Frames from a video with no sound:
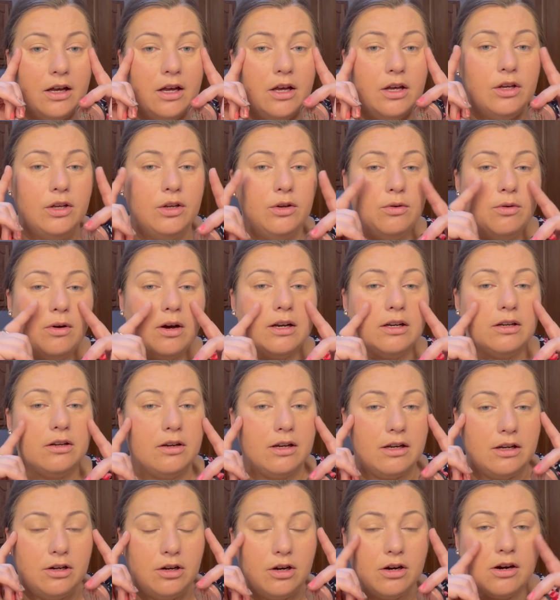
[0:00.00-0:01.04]
You want
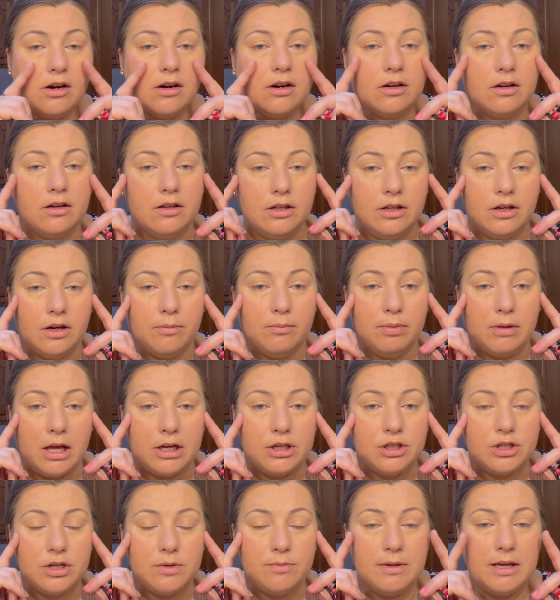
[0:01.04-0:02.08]
your
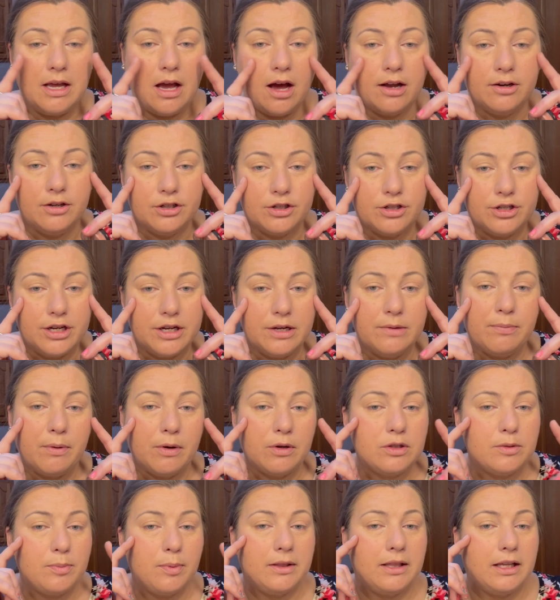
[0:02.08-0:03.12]
blush to be on your
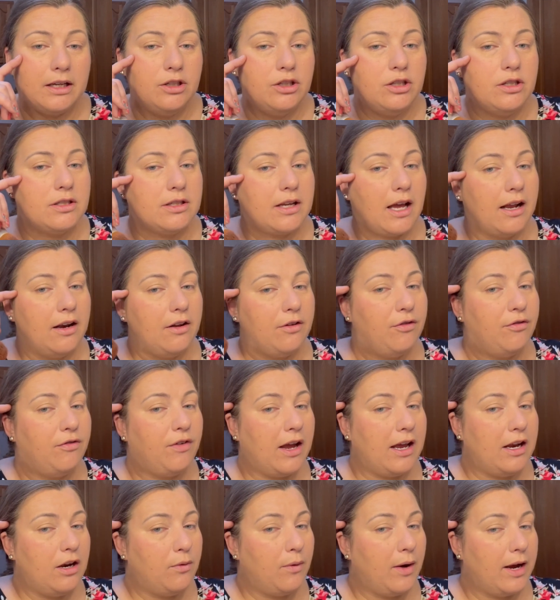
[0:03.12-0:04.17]
cheekbones, but then just kind of
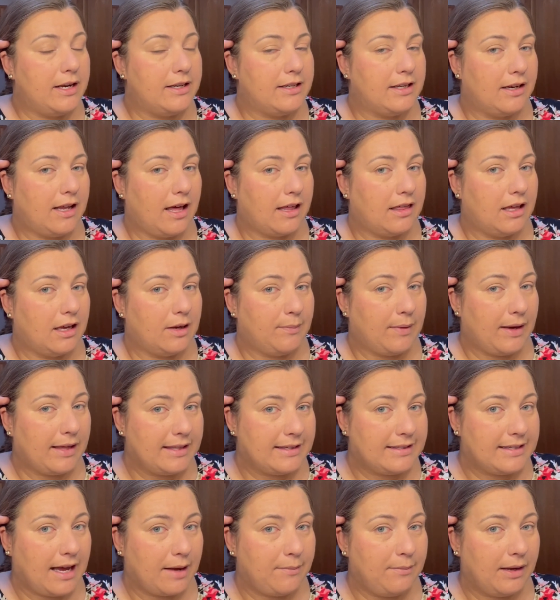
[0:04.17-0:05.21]
fade away to nothing by the
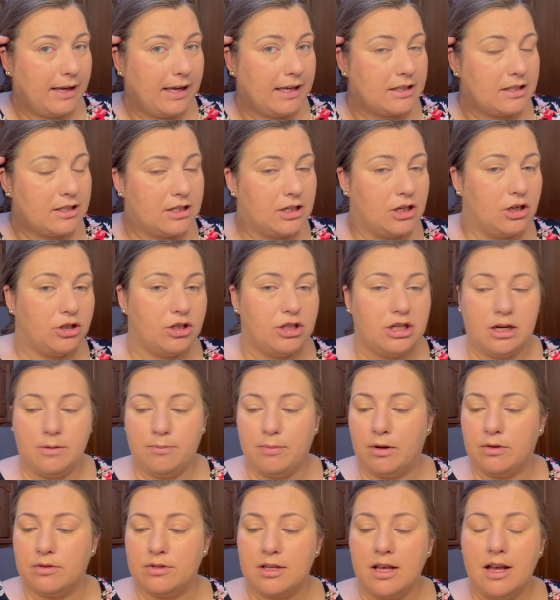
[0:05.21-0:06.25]
time it gets to your
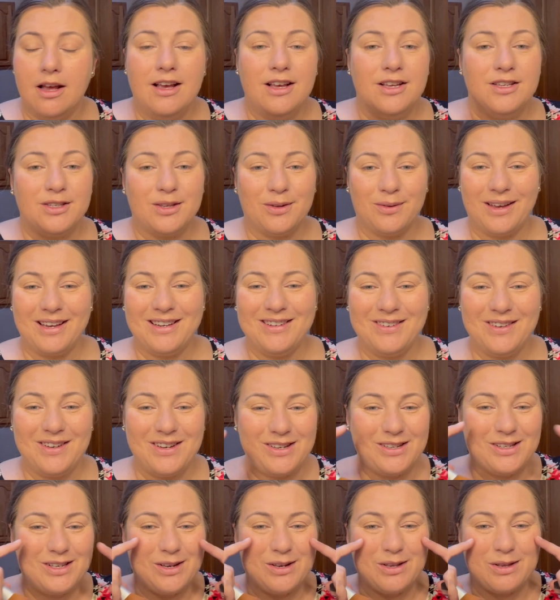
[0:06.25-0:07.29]
cheekbones. So the way you do it
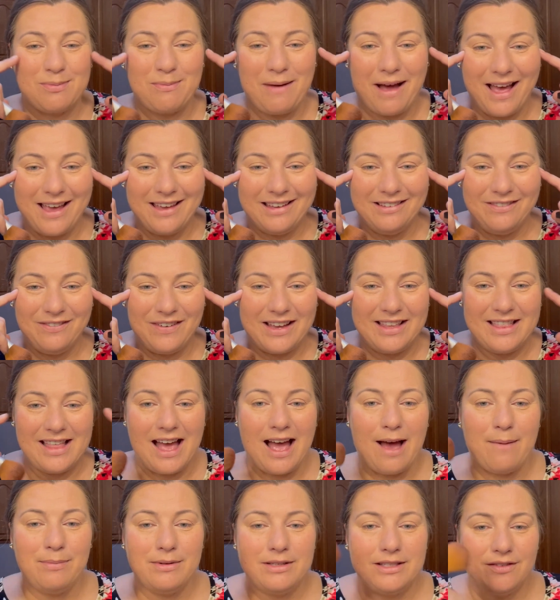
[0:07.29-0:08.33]
is you smile, find the
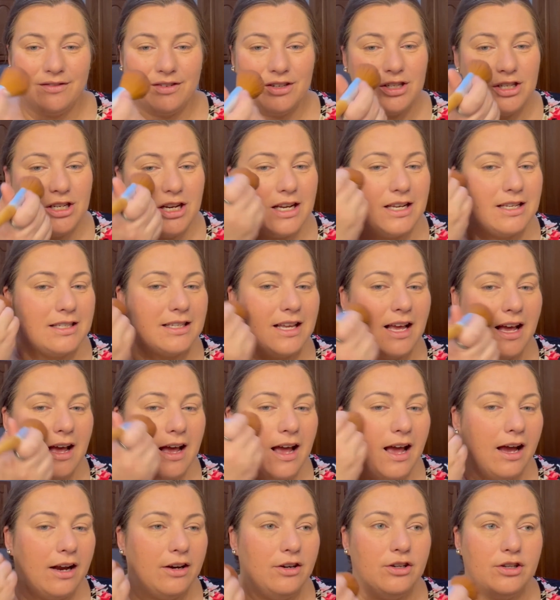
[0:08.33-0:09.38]
apples of your cheeks,
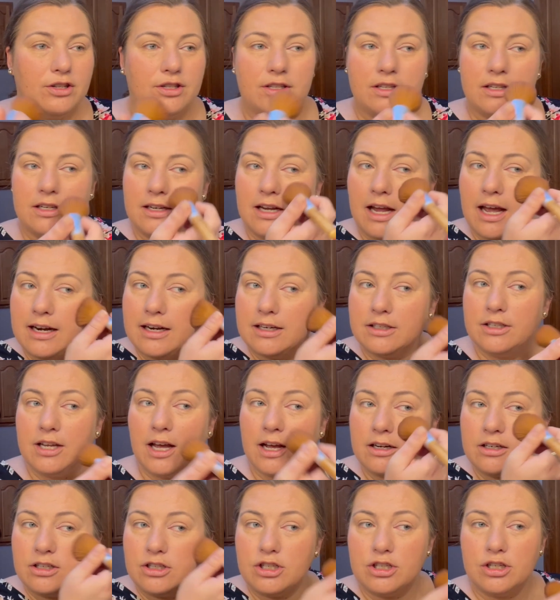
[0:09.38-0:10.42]
and you're just going to kind of
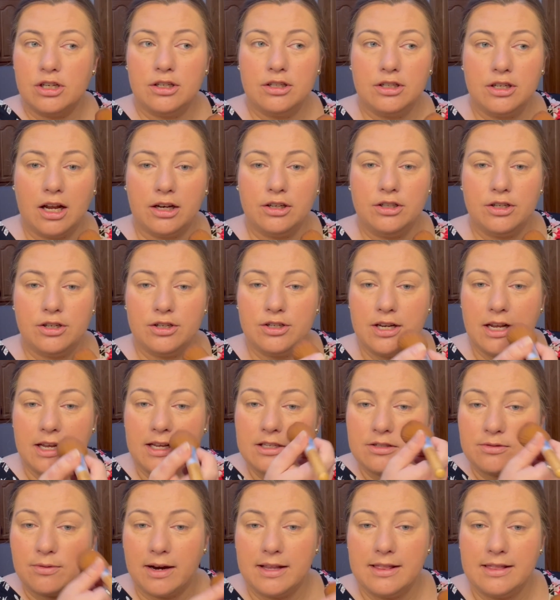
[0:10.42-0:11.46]
touch your
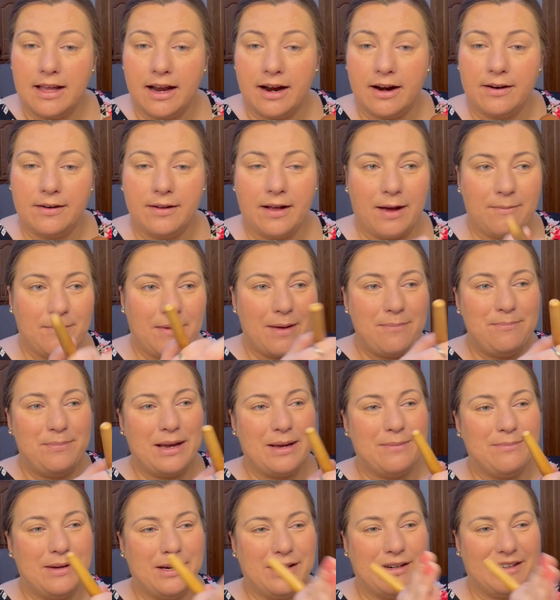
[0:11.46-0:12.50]
cheeks right there. My big
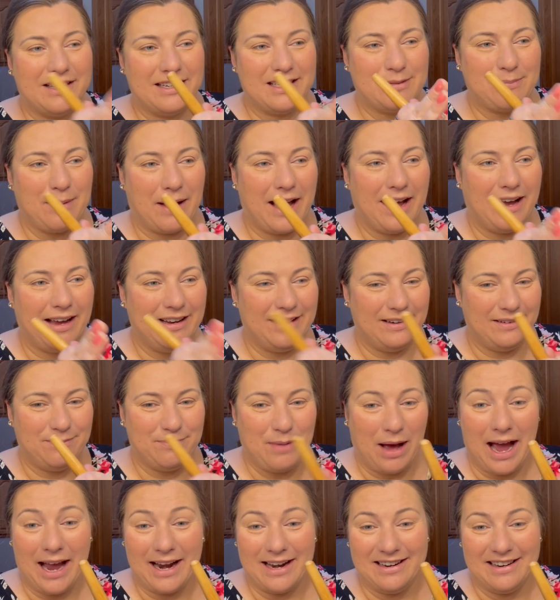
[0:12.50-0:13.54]
mirror is
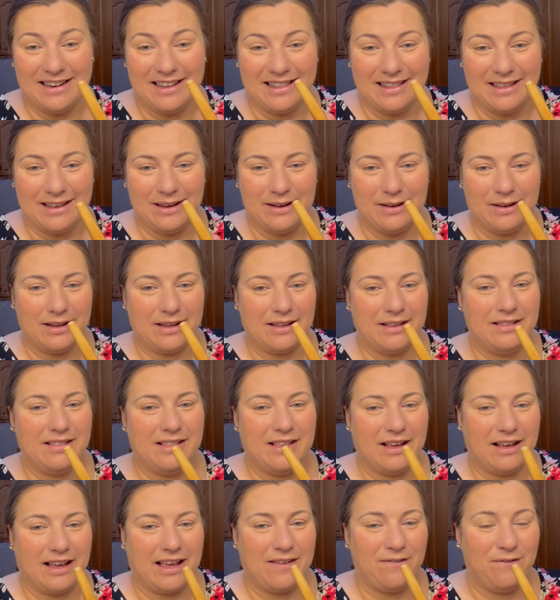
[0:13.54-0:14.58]
behind
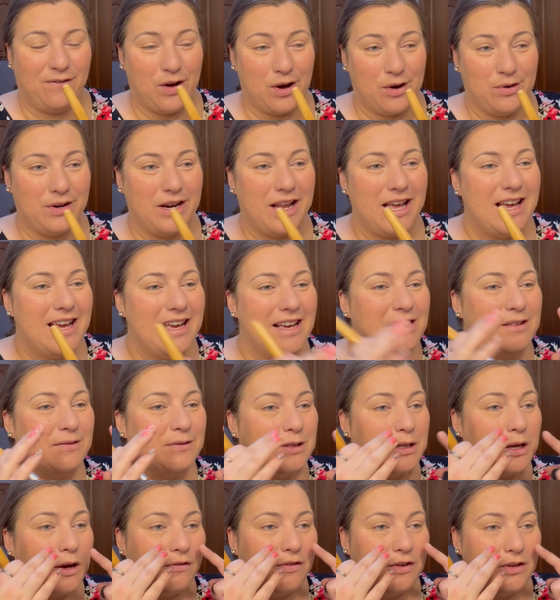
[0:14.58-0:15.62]
the phone,
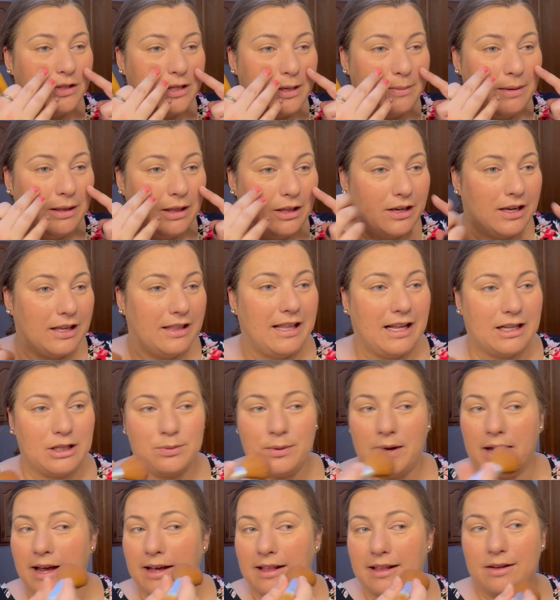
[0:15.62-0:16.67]
so if you see me looking, that's
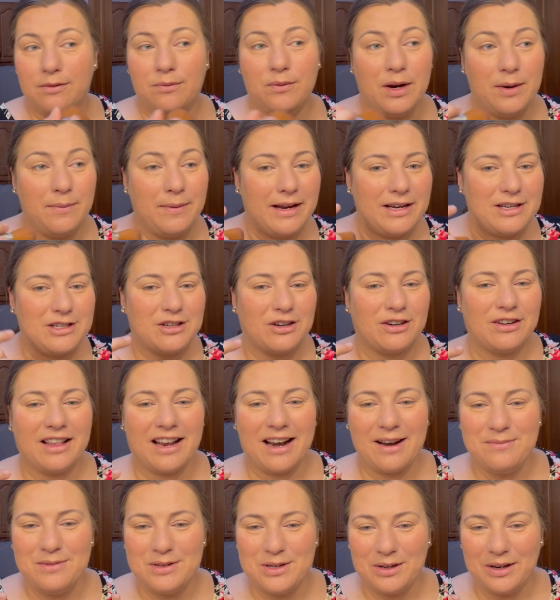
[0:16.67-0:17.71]
why I want to make sure
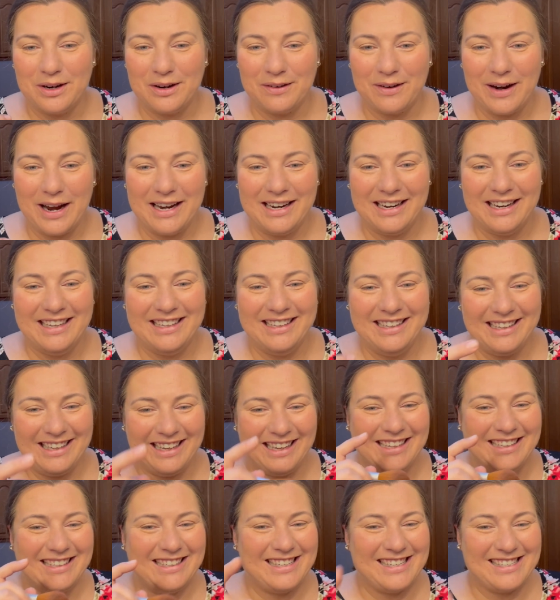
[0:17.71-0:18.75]
I'm doing it right,
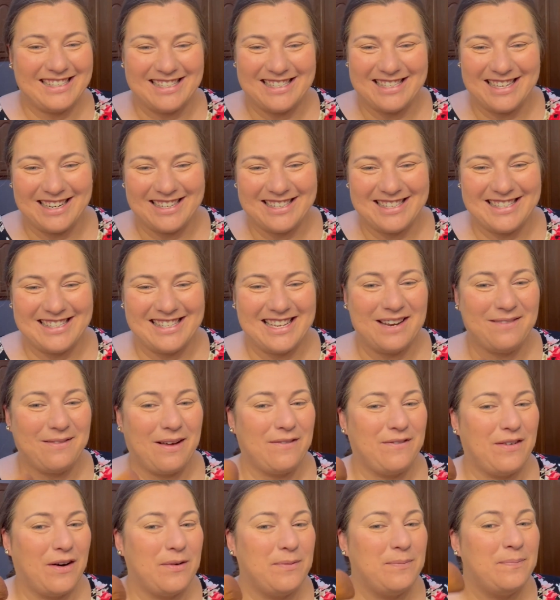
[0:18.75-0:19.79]
because it's hard to see in my
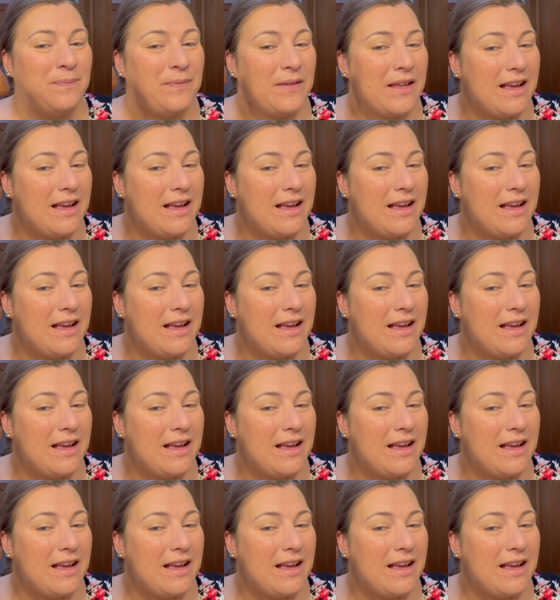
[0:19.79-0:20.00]
phone.